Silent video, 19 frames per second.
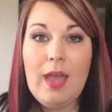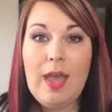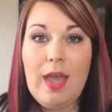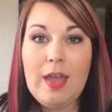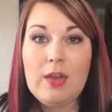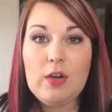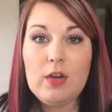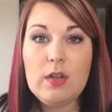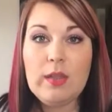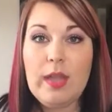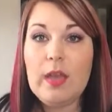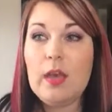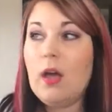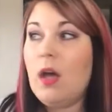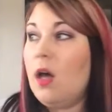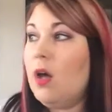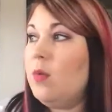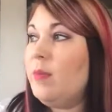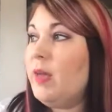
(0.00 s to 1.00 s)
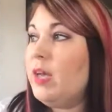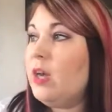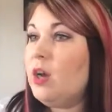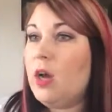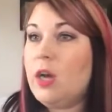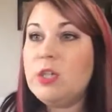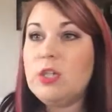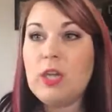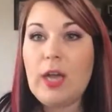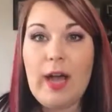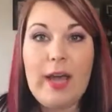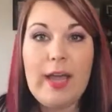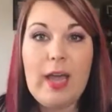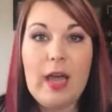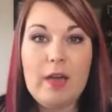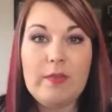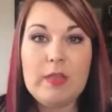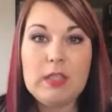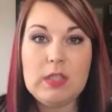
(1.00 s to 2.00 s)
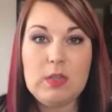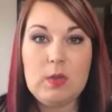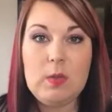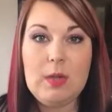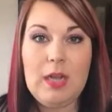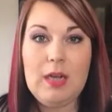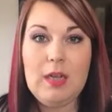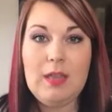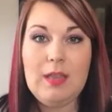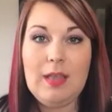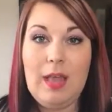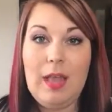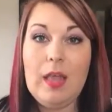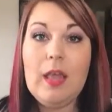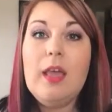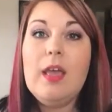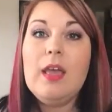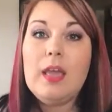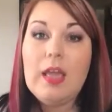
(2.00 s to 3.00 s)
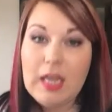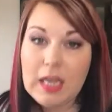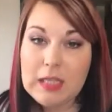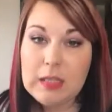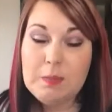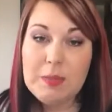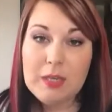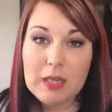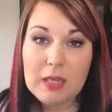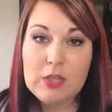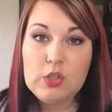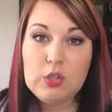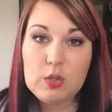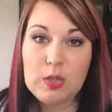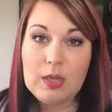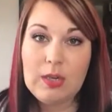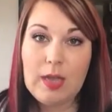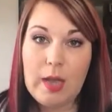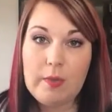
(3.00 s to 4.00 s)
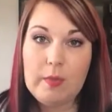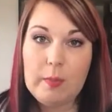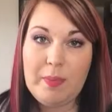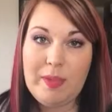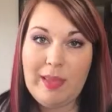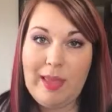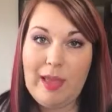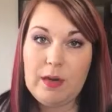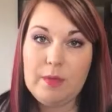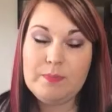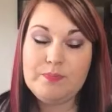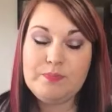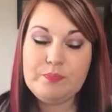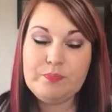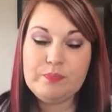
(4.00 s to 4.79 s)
and you're like, oh my gosh, I haven't sold anything. It's because you didn't have a plan.